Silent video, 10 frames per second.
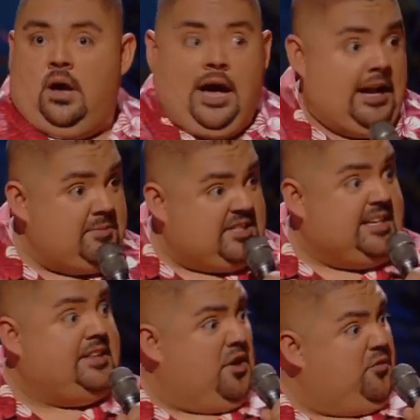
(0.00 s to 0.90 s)
And I'm
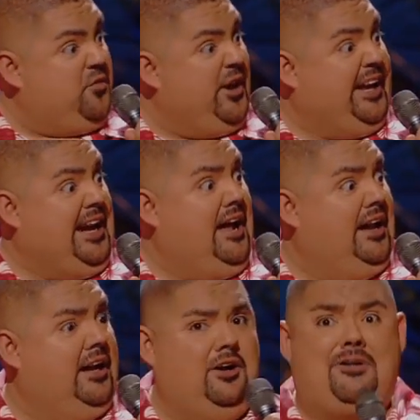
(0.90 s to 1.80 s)
sitting there freaking out
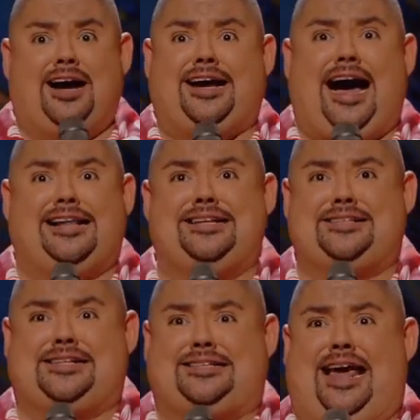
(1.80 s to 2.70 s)
like, oh my God, this
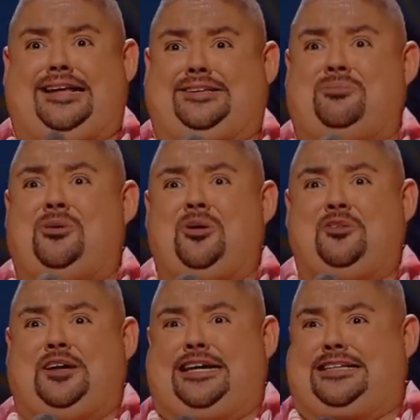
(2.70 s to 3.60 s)
is like the
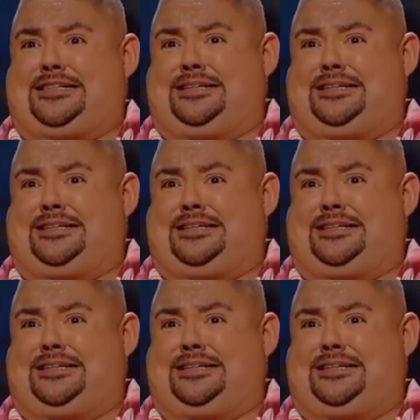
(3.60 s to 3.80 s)
movies.